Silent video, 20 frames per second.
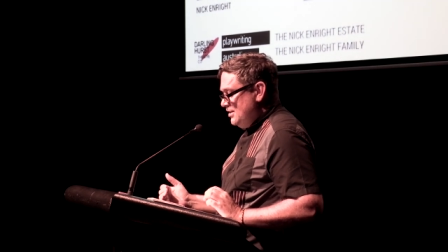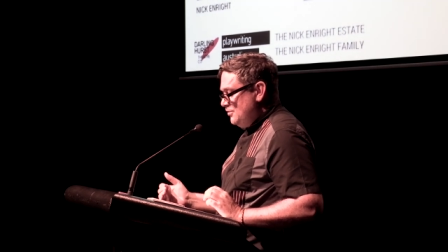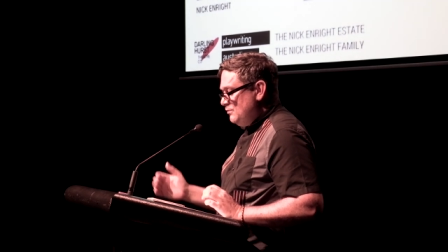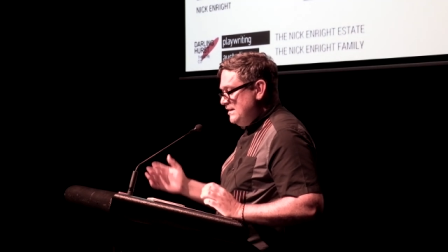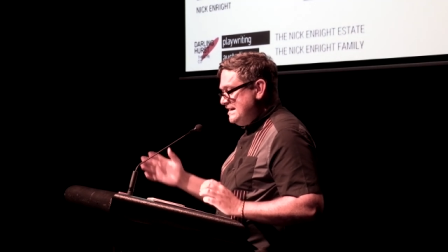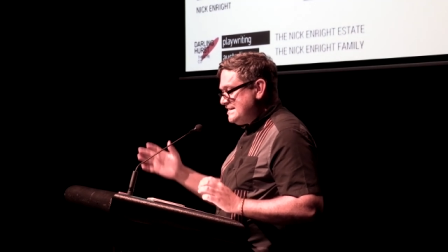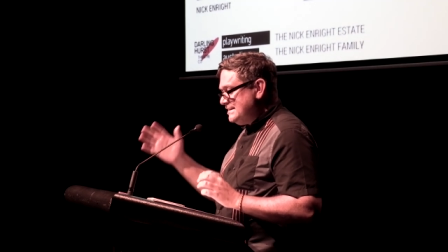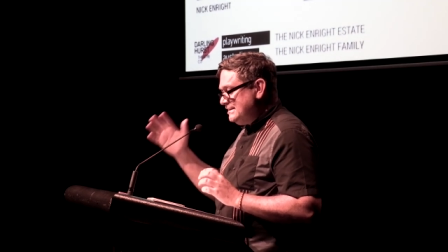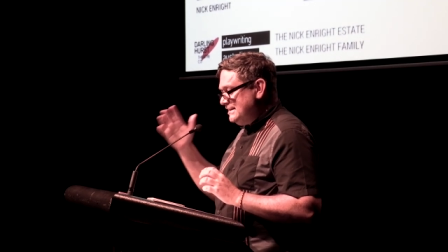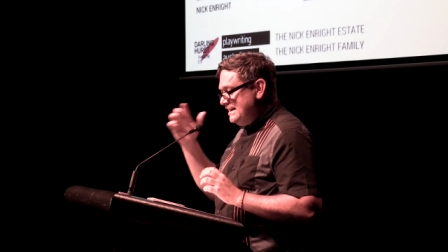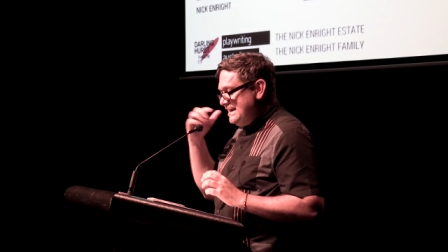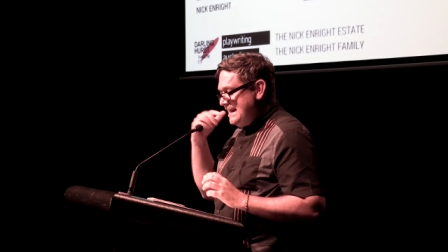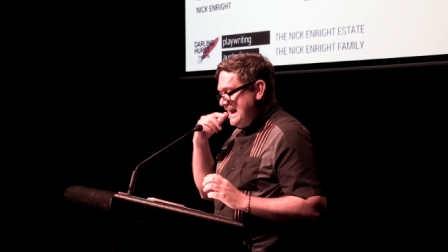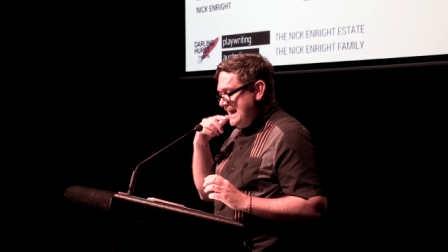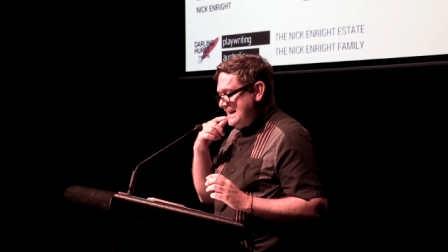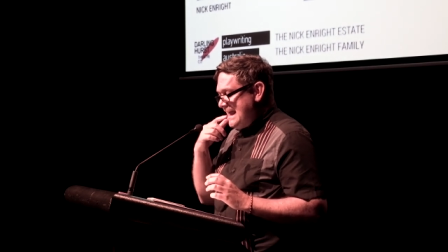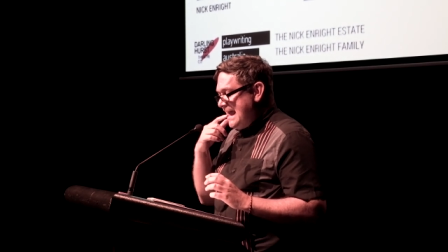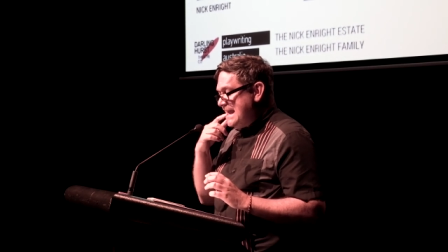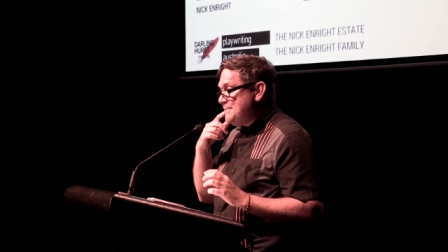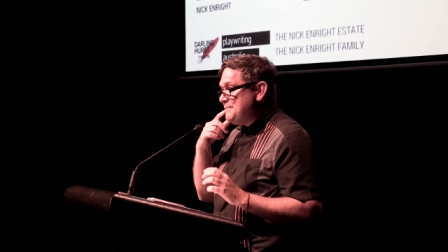Recently
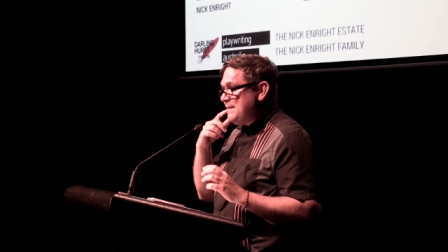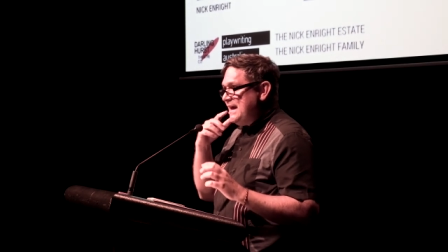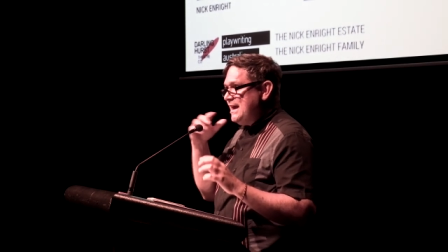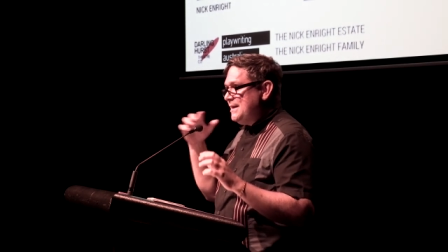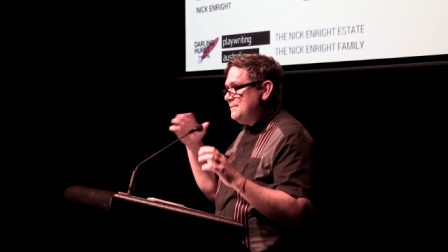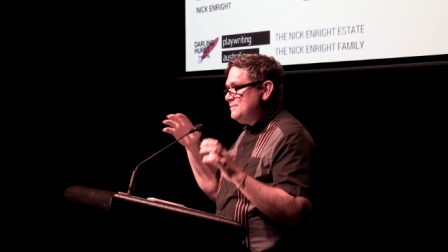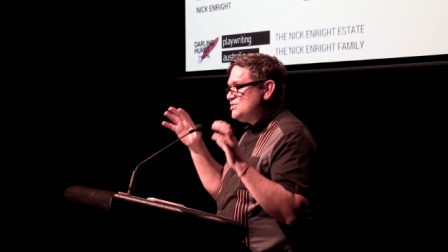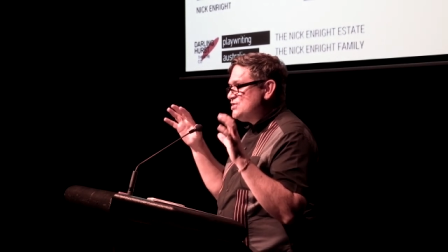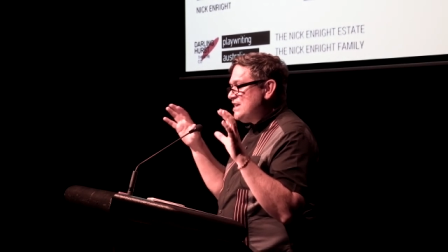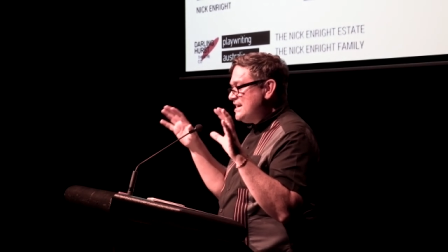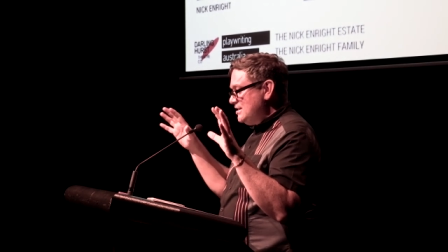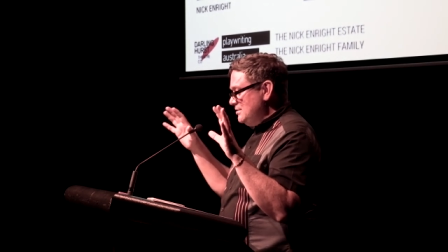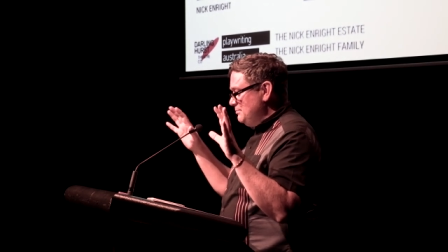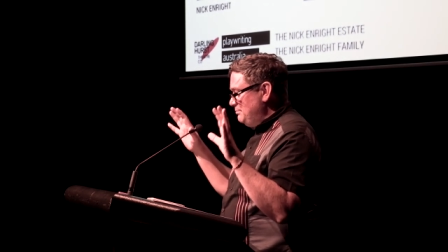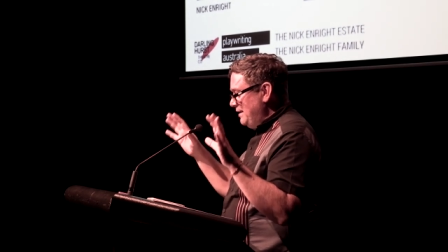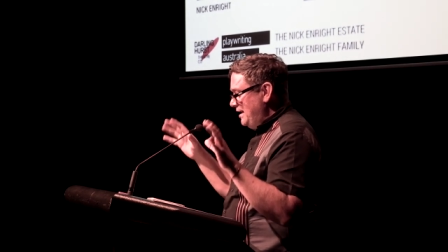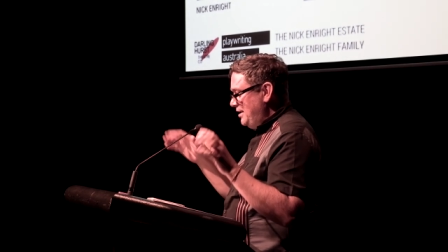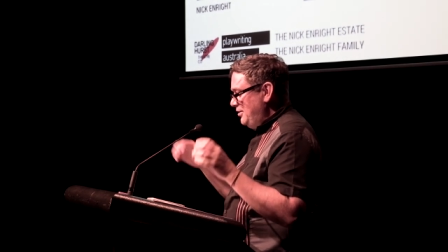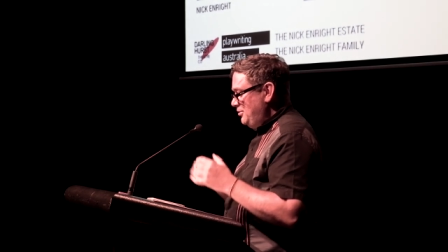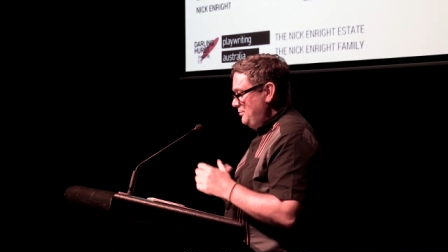at APAM,
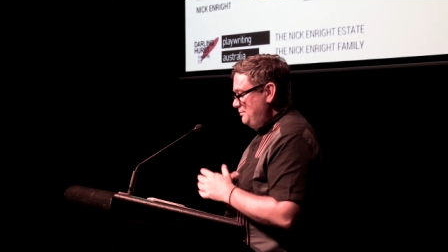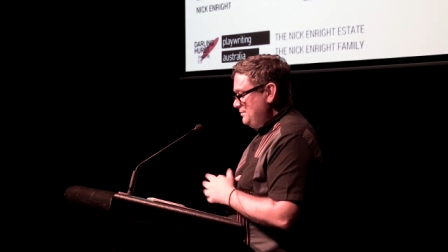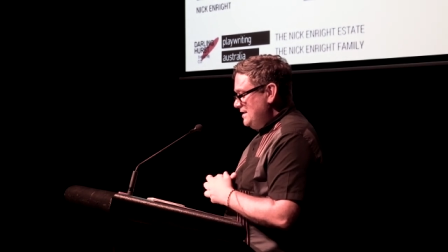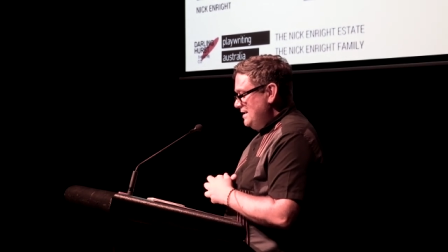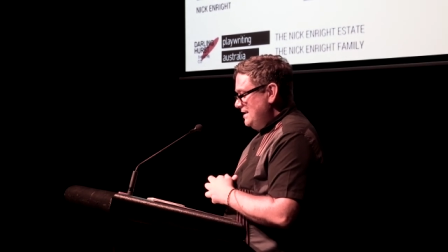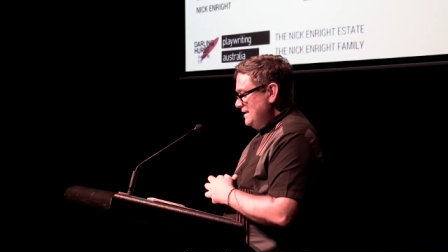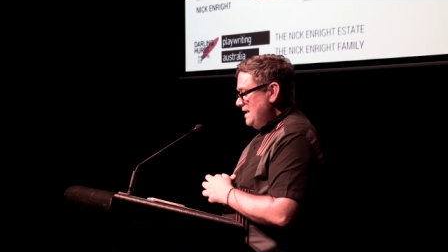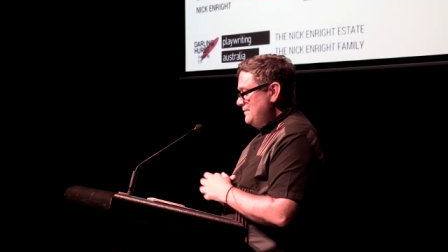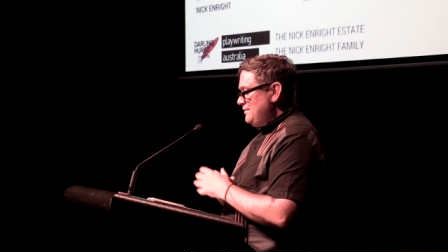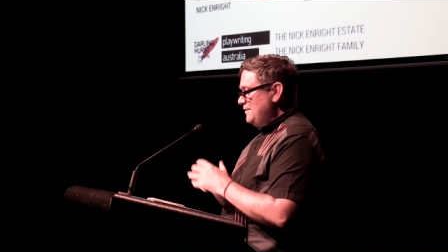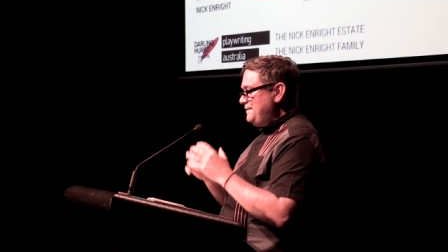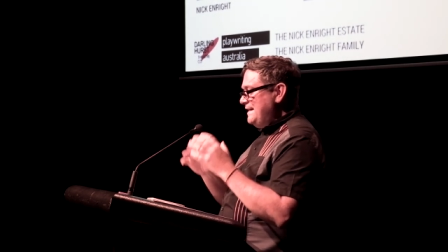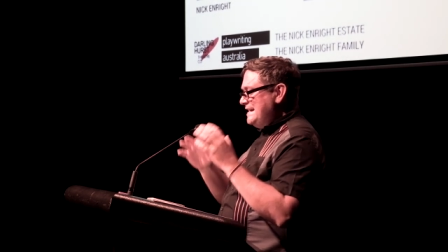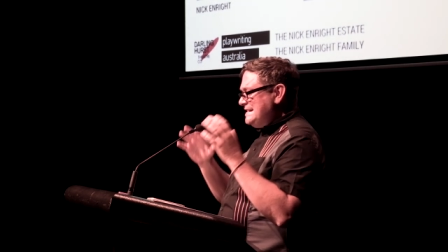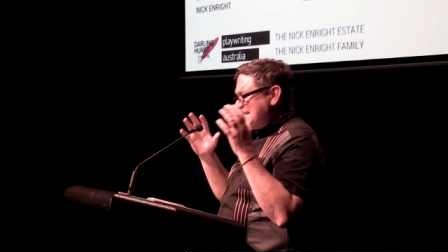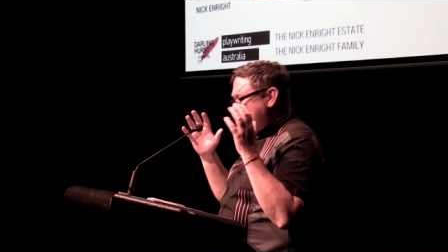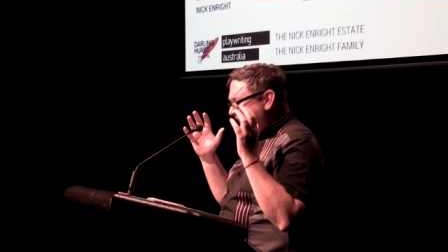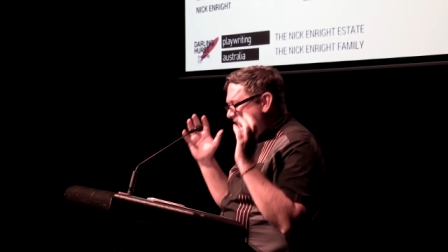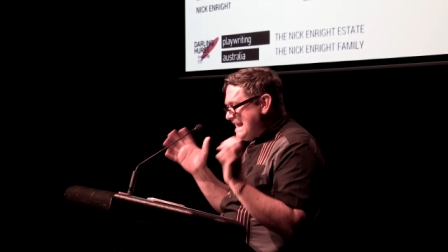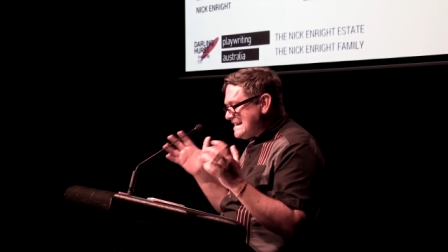Jacob Boehme gave a
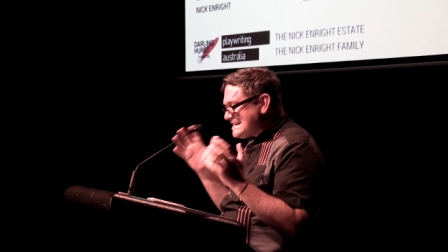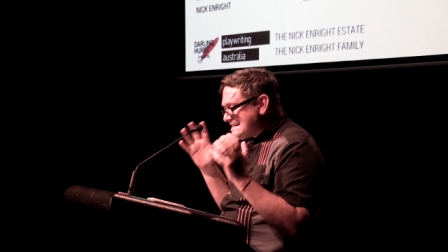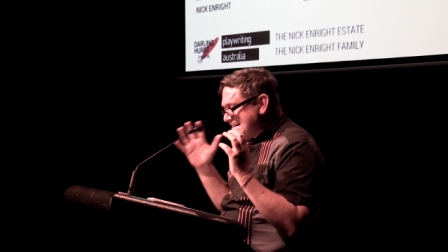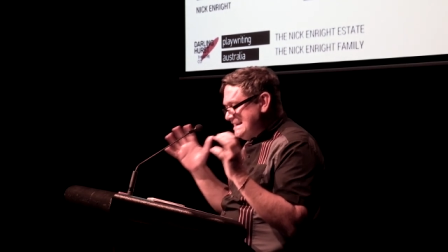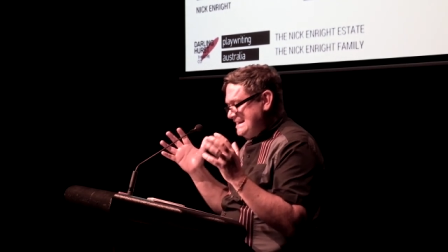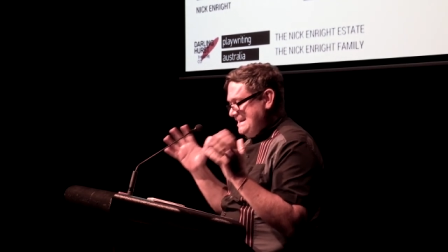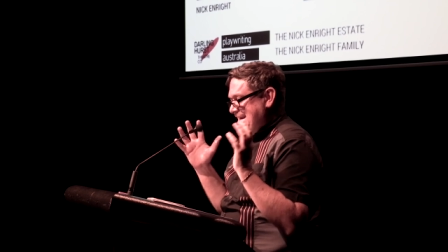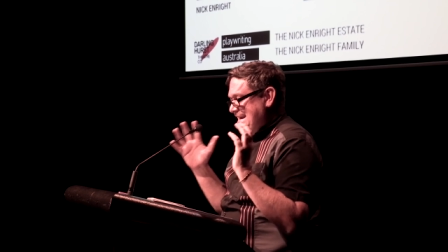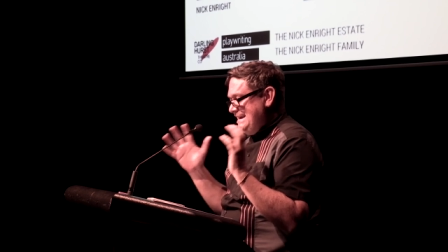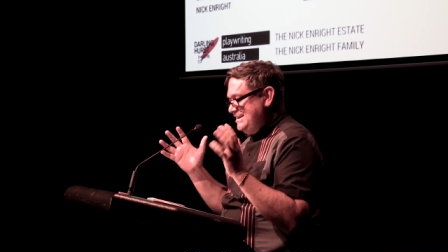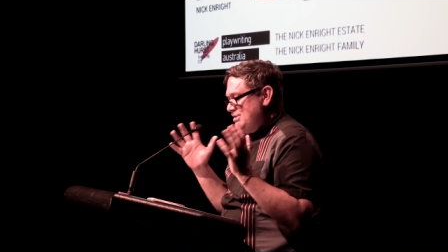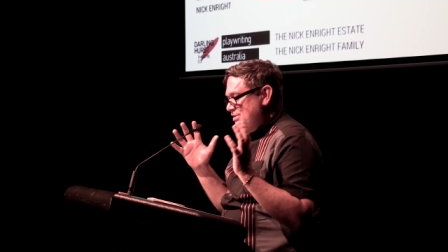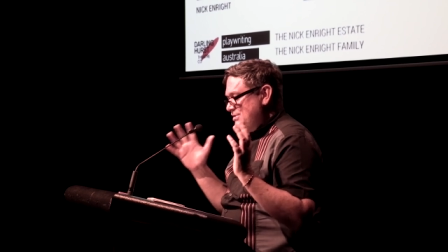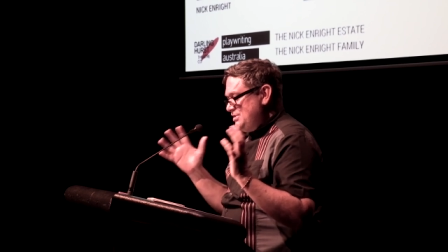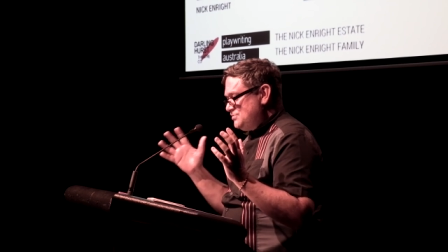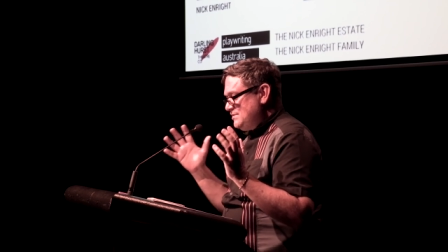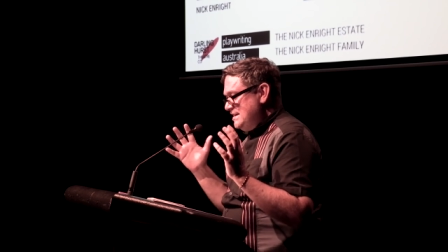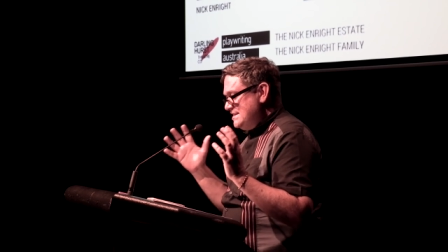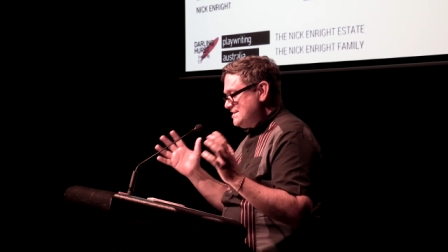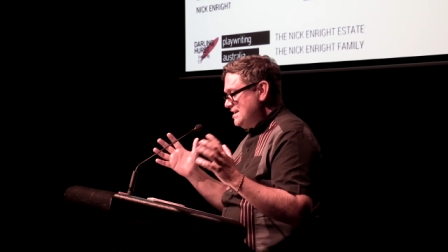fantastic keynote
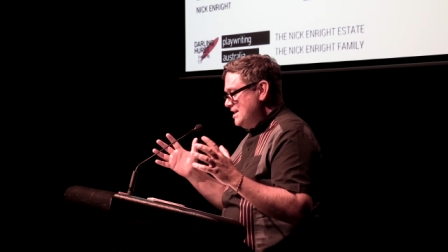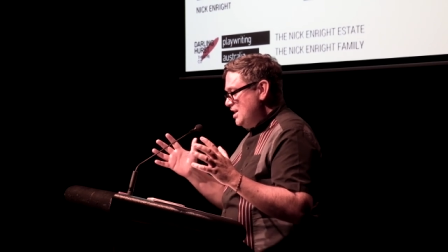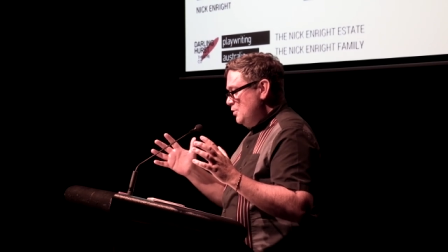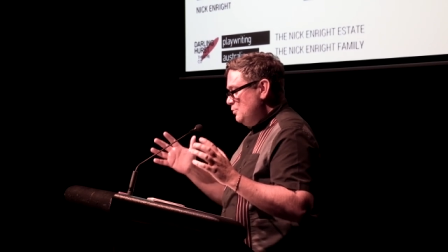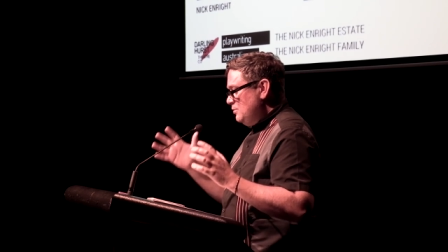address